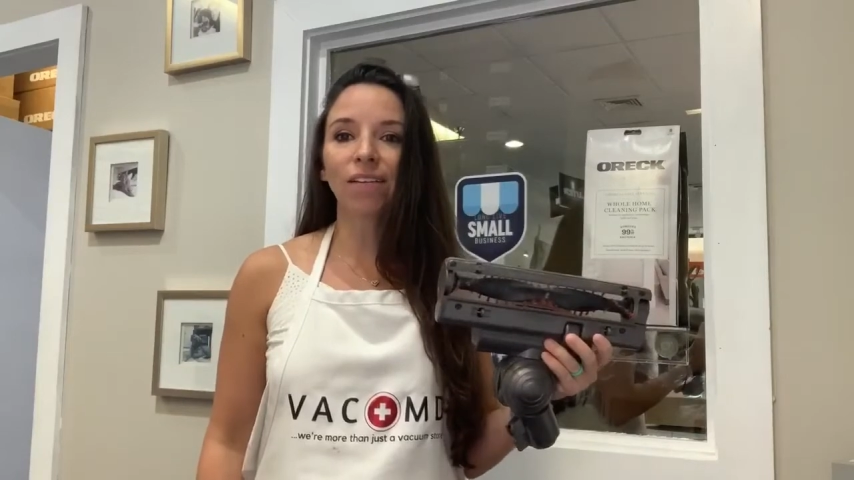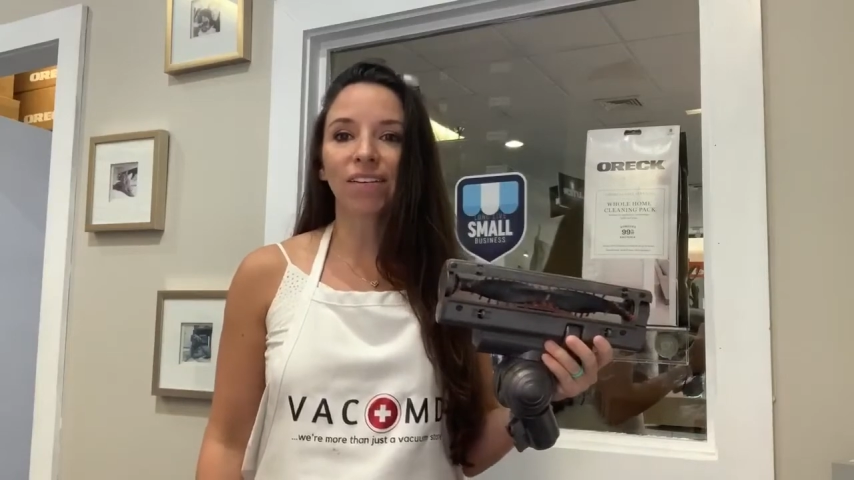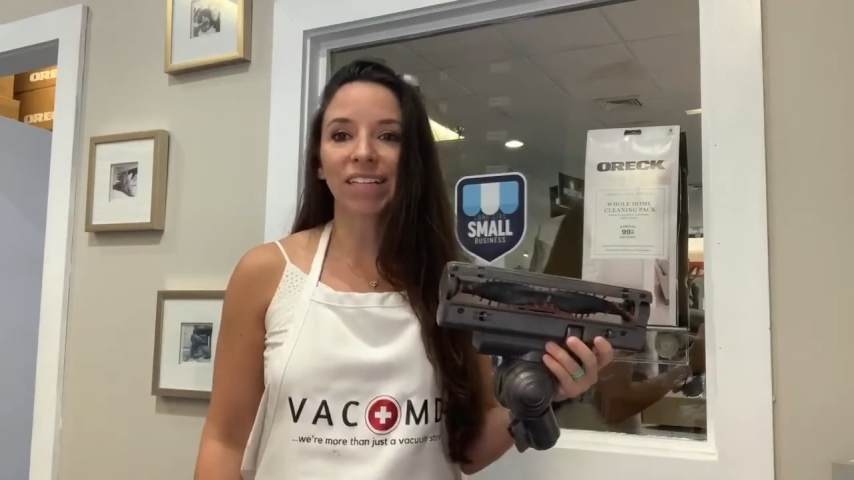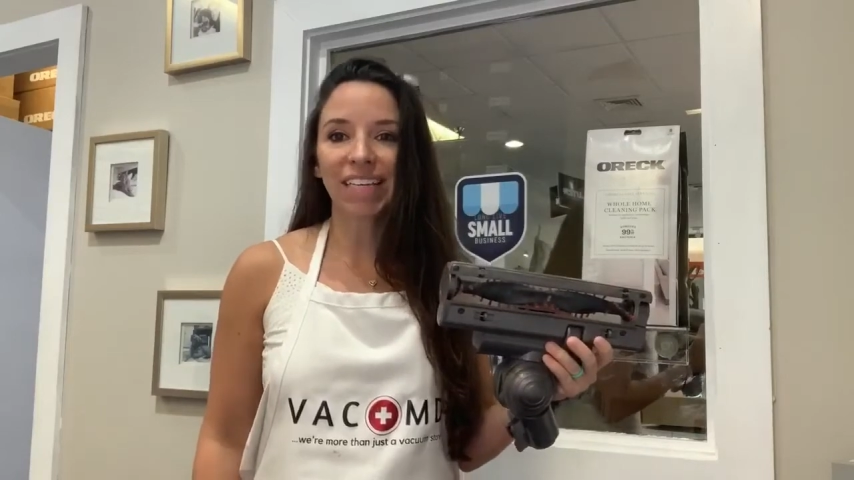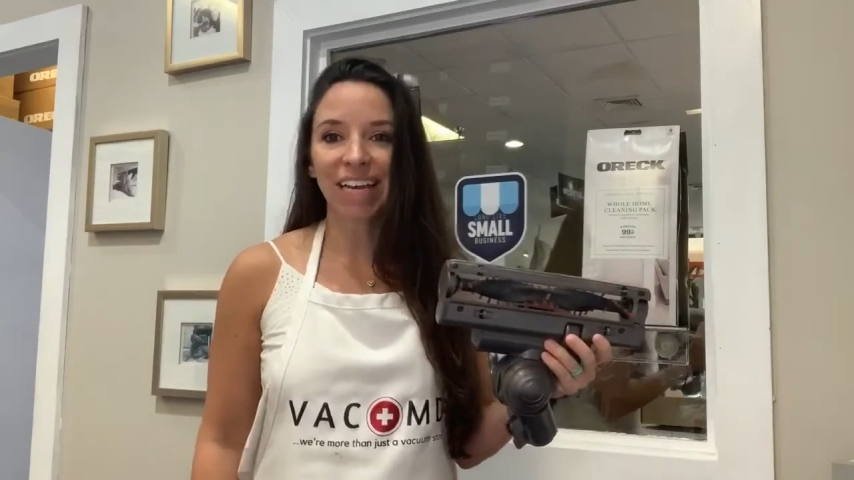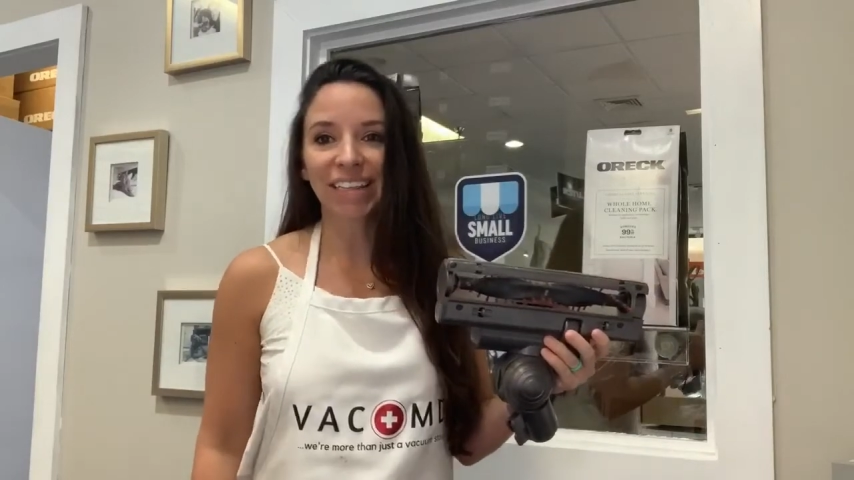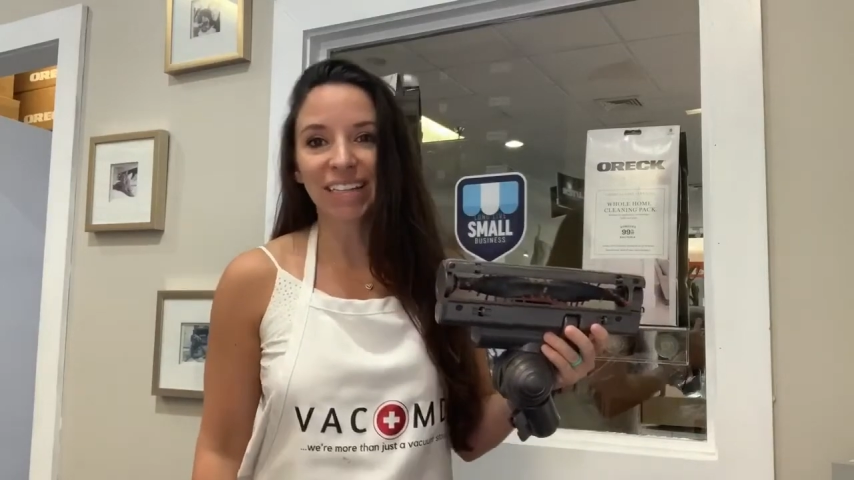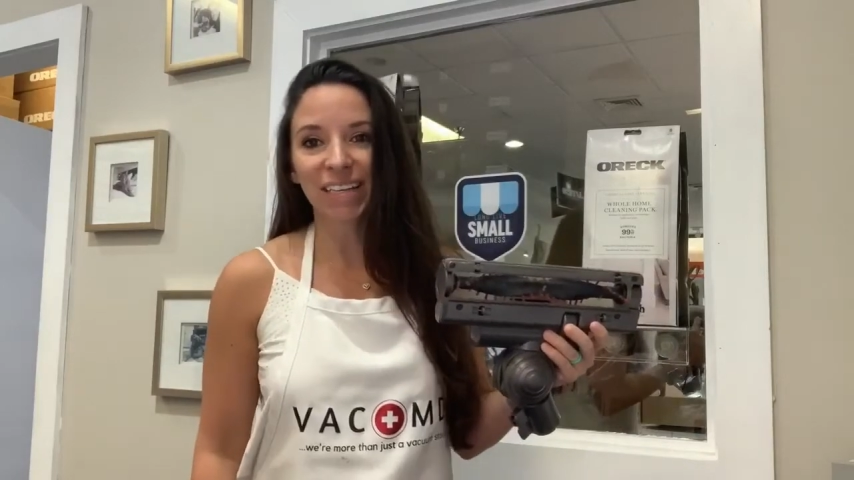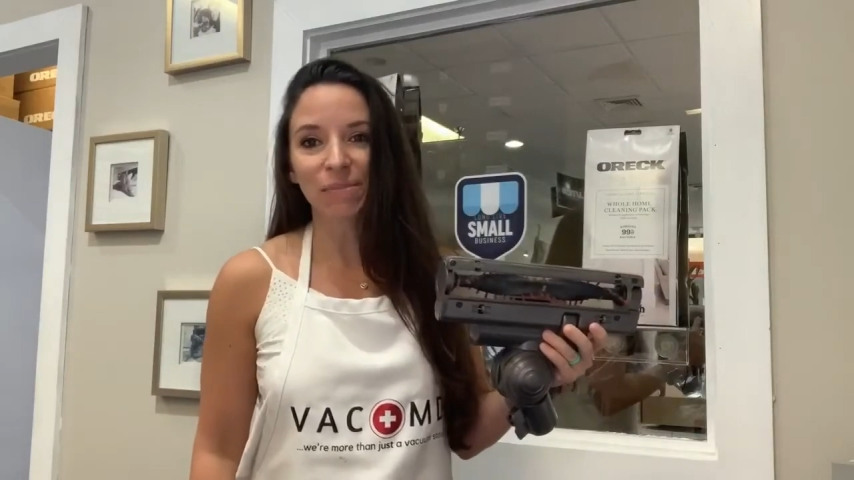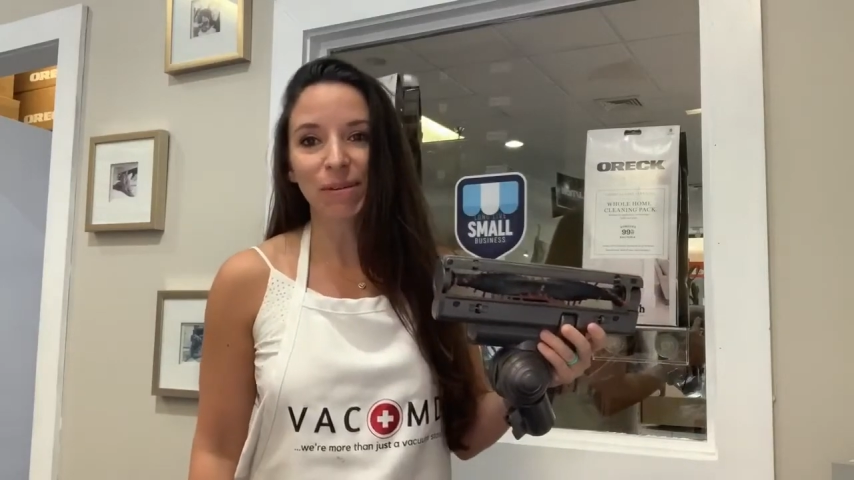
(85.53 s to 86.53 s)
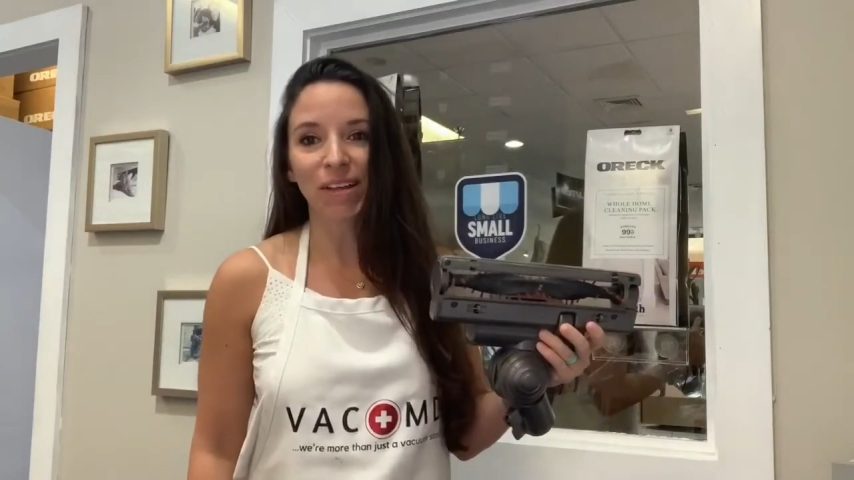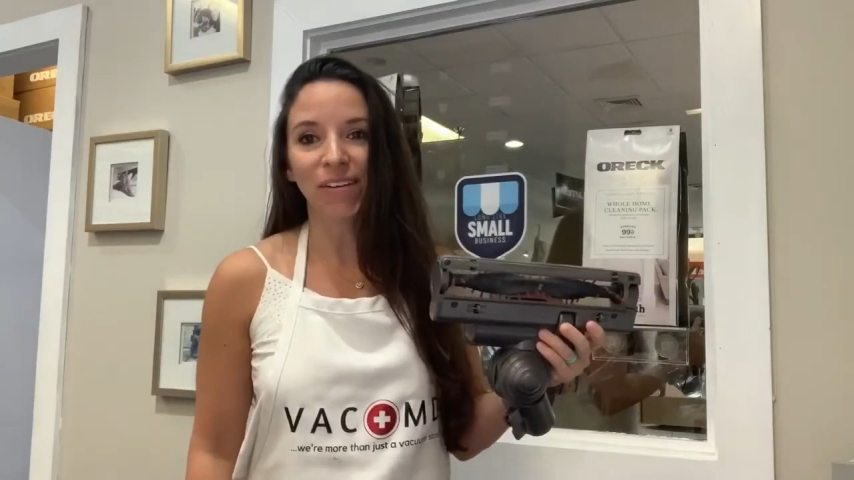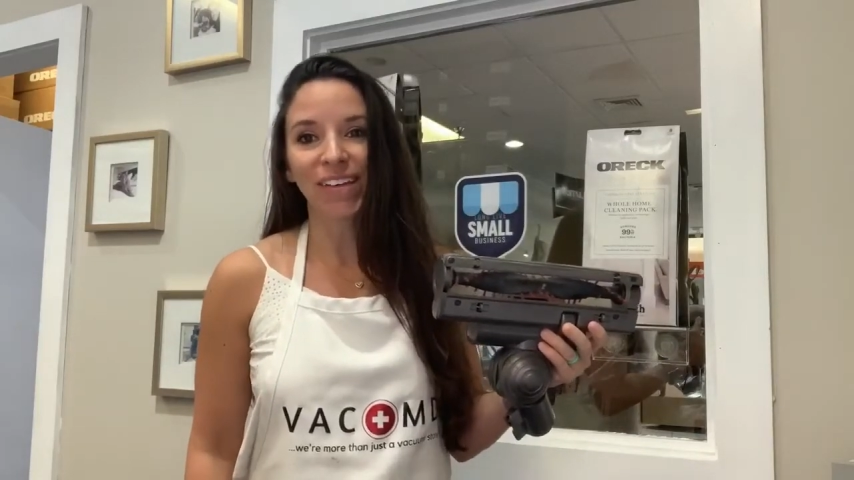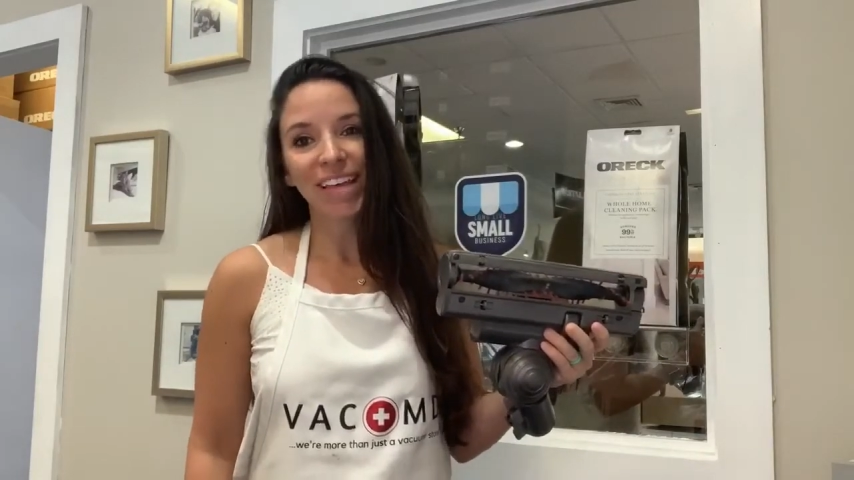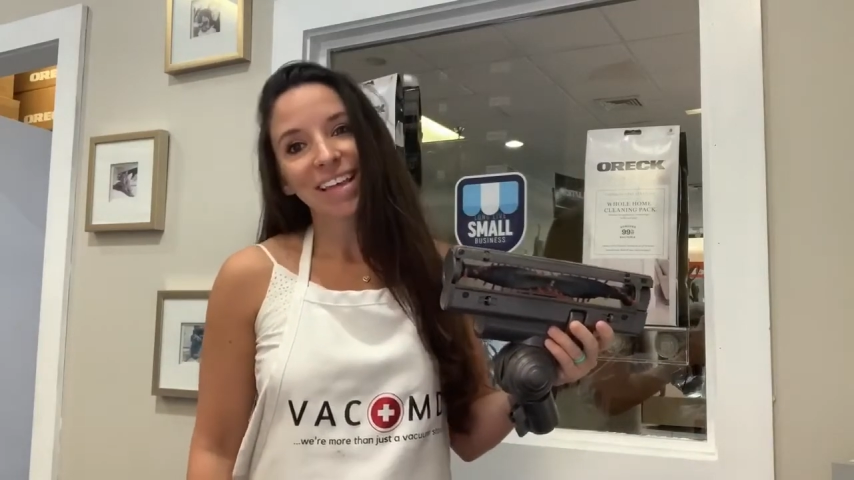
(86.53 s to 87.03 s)
or click on the link below.
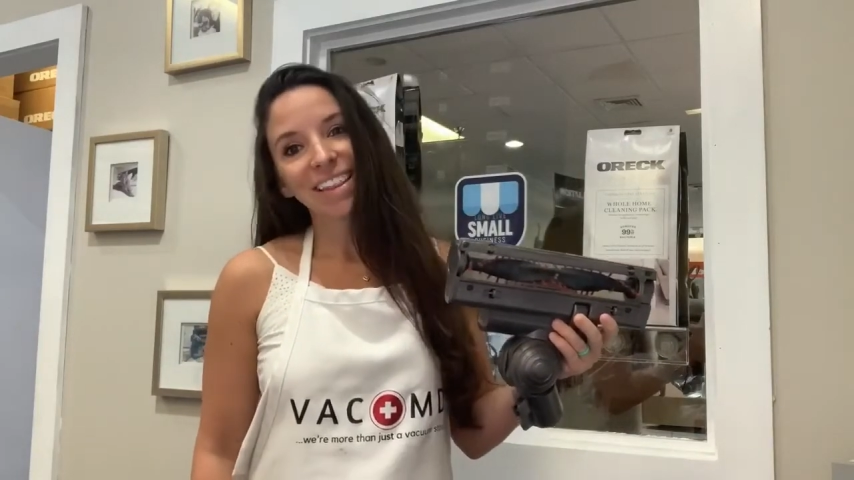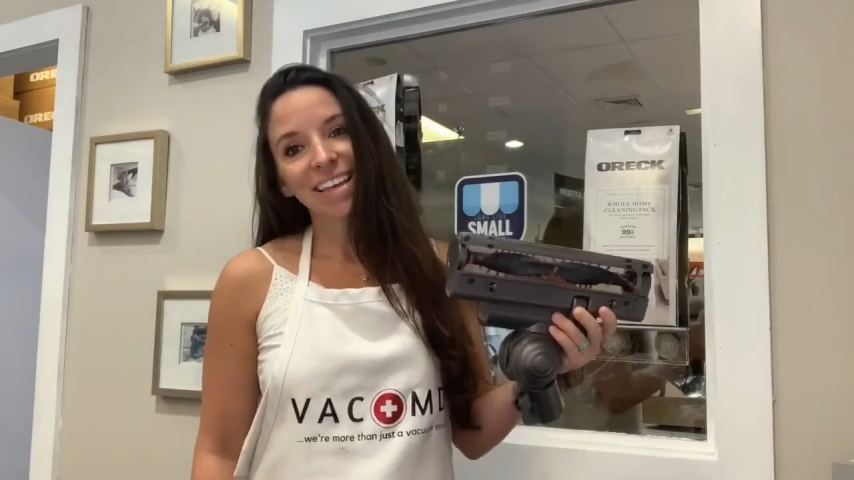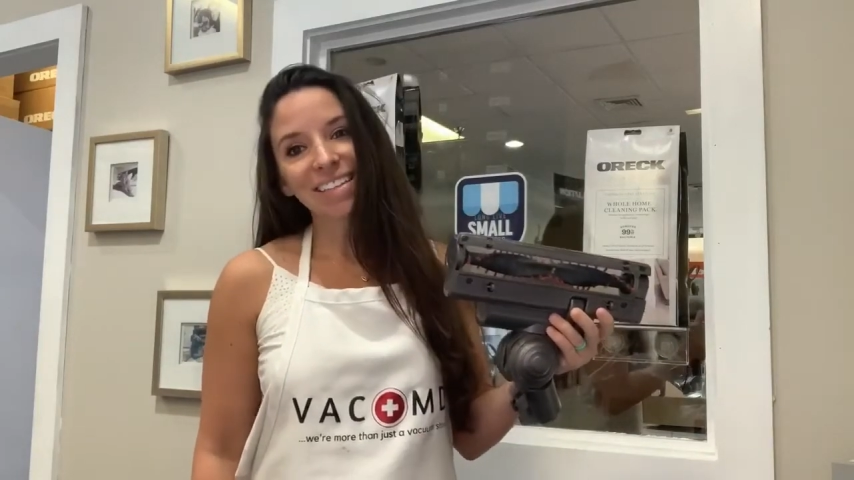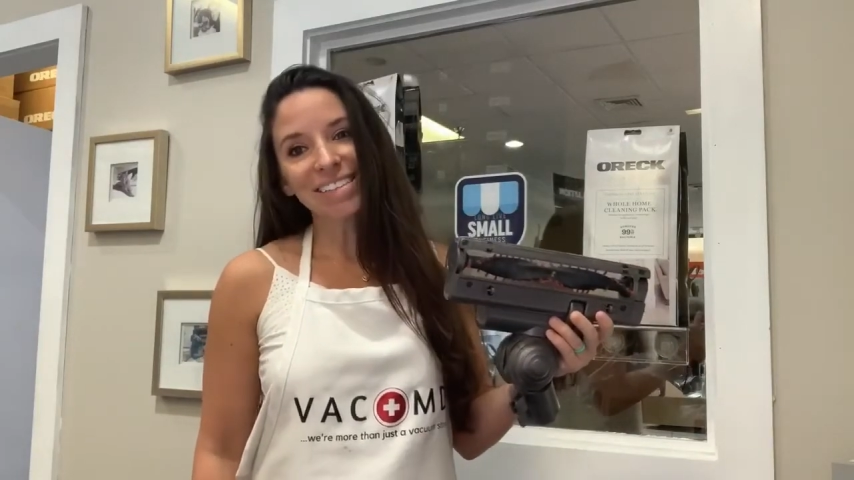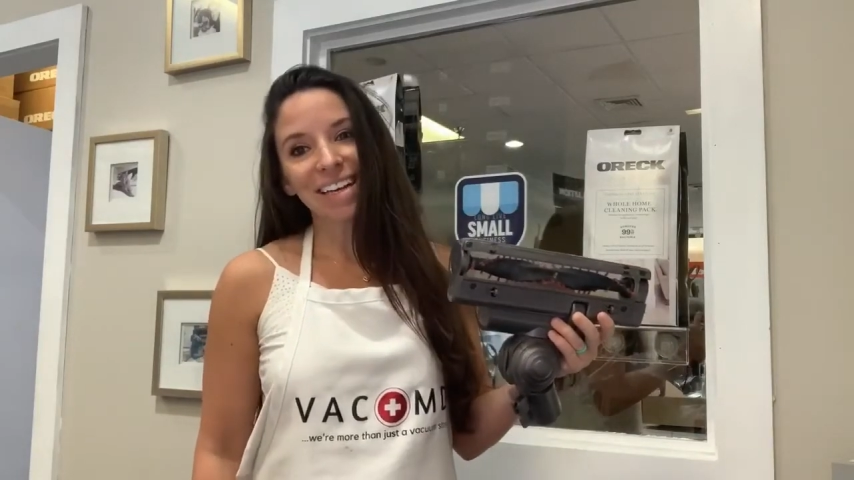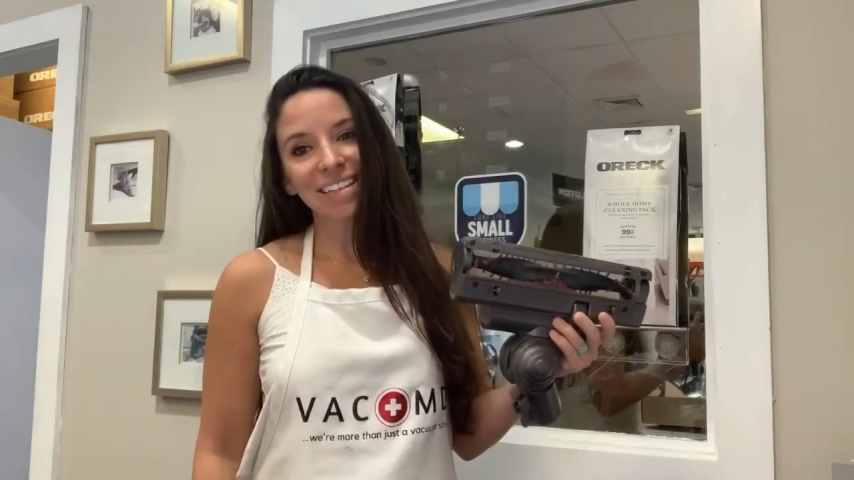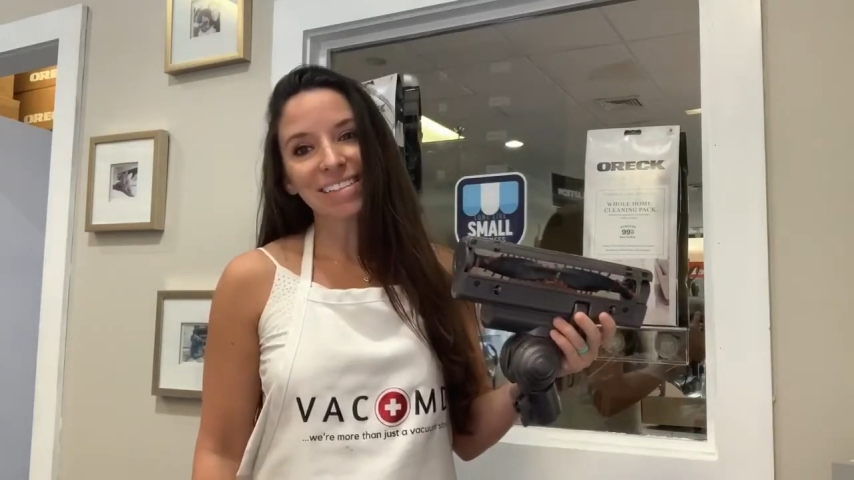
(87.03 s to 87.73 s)
Thanks, guys.